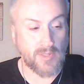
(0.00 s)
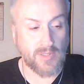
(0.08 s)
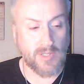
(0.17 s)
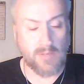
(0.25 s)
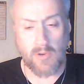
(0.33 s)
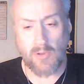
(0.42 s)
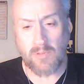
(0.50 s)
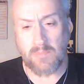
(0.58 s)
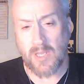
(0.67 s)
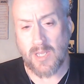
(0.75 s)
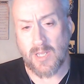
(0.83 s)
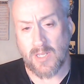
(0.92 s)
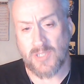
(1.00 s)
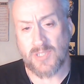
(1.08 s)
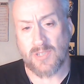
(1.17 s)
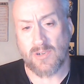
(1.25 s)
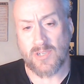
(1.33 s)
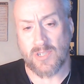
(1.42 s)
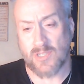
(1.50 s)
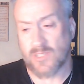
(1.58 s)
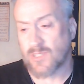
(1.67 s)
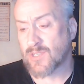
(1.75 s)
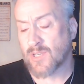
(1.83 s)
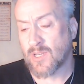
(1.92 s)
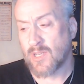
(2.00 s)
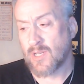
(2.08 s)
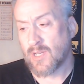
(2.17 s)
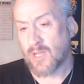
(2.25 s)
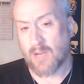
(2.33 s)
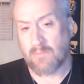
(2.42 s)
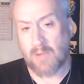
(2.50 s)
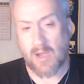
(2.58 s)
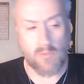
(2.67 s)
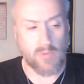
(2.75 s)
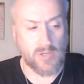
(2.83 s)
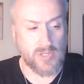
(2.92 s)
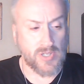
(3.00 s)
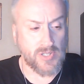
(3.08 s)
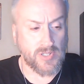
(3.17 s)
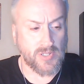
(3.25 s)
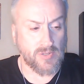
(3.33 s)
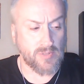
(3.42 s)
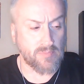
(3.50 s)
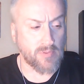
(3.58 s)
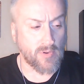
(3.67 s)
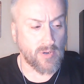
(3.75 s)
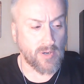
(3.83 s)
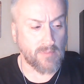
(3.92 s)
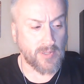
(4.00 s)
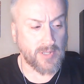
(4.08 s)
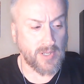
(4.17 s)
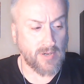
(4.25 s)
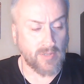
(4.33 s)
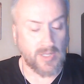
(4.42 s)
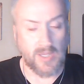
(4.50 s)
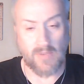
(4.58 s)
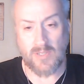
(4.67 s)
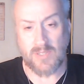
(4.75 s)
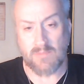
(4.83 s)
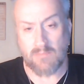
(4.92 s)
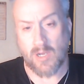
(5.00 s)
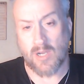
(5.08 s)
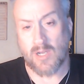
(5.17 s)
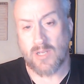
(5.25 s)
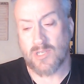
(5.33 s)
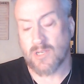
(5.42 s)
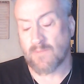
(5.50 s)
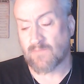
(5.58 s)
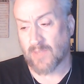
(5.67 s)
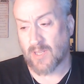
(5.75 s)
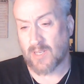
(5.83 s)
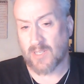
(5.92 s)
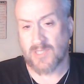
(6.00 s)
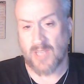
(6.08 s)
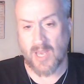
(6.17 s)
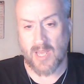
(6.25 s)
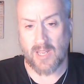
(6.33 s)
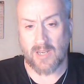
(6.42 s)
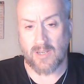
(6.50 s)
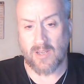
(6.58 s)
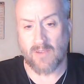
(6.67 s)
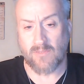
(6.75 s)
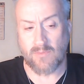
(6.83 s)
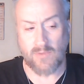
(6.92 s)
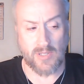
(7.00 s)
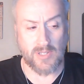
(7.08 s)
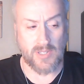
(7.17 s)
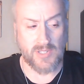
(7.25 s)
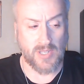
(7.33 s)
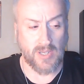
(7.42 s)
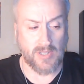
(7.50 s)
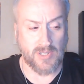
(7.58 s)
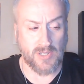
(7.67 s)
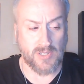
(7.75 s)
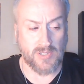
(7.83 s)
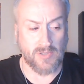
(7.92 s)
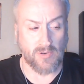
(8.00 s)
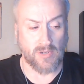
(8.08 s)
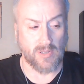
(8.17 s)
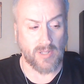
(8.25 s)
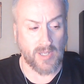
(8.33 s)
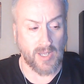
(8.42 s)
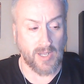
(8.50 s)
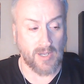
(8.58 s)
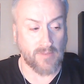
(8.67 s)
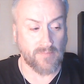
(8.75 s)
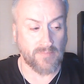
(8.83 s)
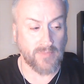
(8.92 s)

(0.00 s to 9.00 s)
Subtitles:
They're both making assertions about when Jesus was born, but they don't give us much, and it's not enough really to say it's a historical account.